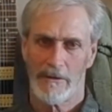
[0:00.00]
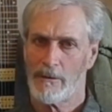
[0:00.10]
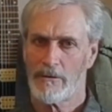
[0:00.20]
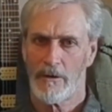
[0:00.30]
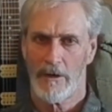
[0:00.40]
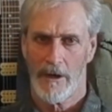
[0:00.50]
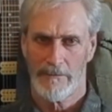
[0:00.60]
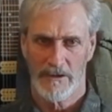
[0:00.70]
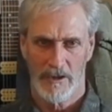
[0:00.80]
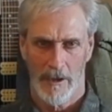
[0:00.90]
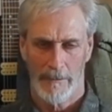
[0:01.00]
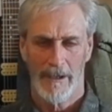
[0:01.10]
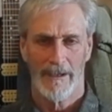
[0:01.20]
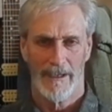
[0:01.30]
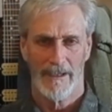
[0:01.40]
the local coffee shop,
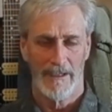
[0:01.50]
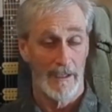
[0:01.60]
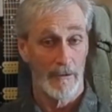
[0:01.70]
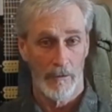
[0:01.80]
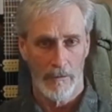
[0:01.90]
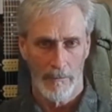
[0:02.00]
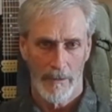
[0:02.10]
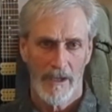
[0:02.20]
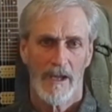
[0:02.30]
and at home.